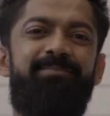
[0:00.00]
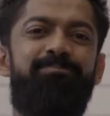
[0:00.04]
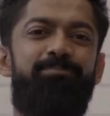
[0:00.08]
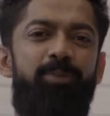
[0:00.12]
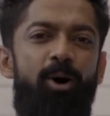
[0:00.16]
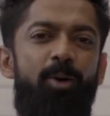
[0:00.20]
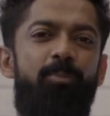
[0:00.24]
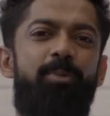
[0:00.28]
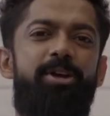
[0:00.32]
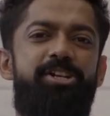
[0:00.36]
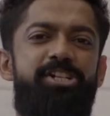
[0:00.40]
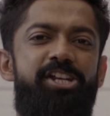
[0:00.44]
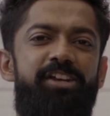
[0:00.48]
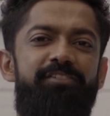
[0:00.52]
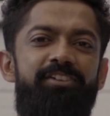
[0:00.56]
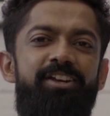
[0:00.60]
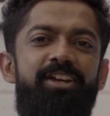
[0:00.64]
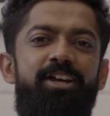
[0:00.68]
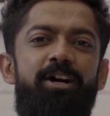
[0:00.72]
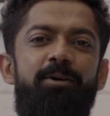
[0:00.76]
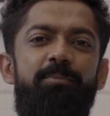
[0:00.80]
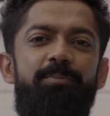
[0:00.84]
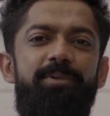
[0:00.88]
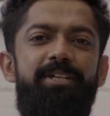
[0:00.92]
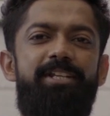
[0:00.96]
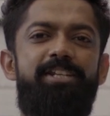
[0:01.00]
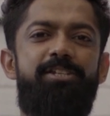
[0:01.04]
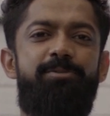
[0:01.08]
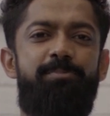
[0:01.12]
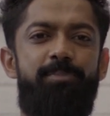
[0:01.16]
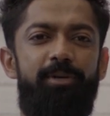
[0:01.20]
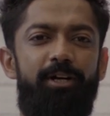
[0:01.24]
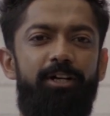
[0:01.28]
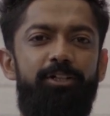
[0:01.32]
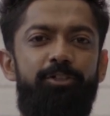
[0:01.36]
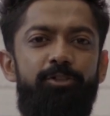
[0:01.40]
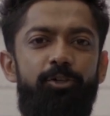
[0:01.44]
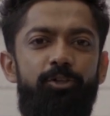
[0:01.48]
Bombay Shaving Company's
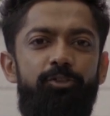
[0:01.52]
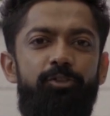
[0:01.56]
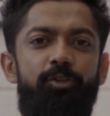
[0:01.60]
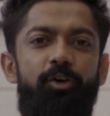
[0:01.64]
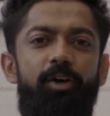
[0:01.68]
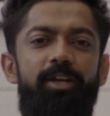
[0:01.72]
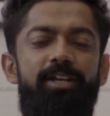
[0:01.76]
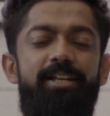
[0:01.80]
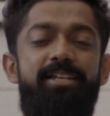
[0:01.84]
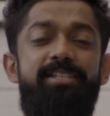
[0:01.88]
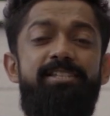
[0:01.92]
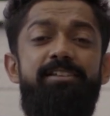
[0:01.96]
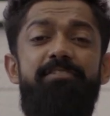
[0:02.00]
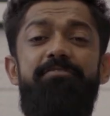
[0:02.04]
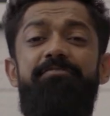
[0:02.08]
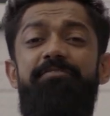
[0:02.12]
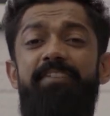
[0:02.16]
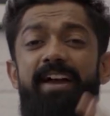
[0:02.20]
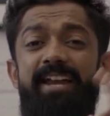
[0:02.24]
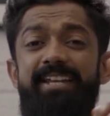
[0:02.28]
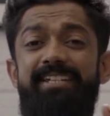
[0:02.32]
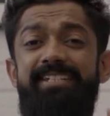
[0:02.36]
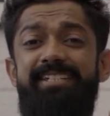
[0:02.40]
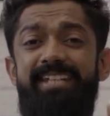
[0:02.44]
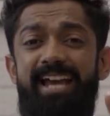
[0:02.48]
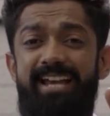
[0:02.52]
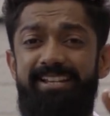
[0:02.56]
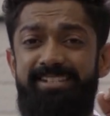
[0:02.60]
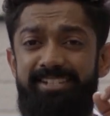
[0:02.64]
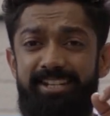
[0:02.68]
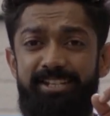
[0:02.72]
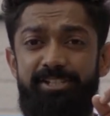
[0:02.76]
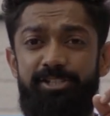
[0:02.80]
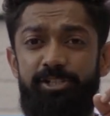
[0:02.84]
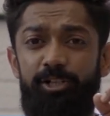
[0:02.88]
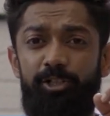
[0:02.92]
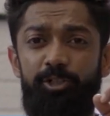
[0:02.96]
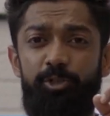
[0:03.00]
Beard Growth Oil is a
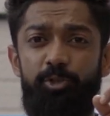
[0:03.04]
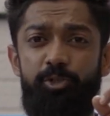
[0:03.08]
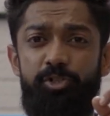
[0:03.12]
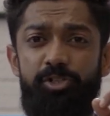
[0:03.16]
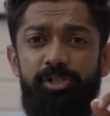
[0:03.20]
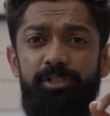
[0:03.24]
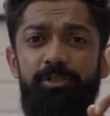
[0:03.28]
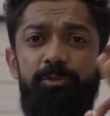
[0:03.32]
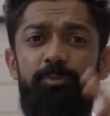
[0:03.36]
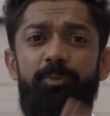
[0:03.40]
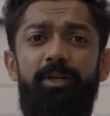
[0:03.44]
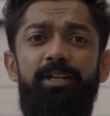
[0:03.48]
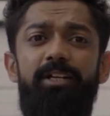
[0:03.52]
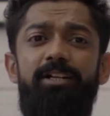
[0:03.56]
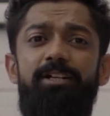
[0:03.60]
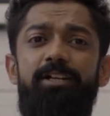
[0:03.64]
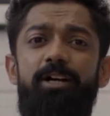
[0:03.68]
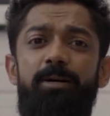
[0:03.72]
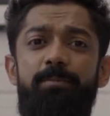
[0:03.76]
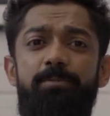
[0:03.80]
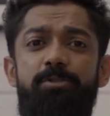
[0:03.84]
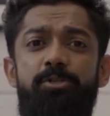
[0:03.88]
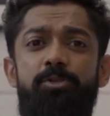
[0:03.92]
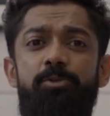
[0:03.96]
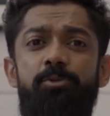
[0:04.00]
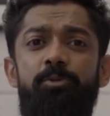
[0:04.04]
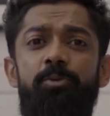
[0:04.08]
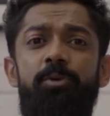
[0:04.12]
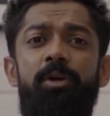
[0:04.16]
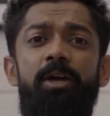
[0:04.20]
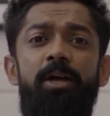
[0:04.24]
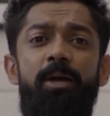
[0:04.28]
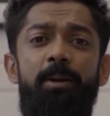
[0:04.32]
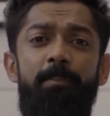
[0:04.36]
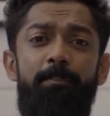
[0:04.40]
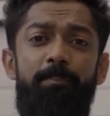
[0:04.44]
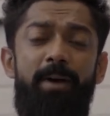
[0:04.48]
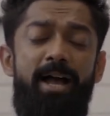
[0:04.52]
fantastic solution when it comes to
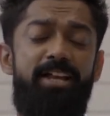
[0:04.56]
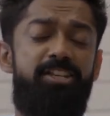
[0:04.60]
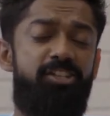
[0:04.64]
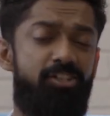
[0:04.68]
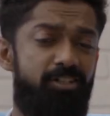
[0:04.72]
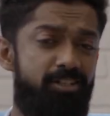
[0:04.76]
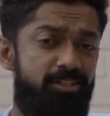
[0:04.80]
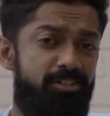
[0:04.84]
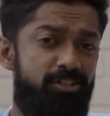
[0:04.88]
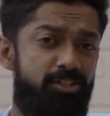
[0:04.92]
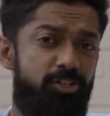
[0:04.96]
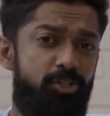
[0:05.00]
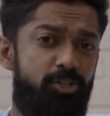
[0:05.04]
patchiness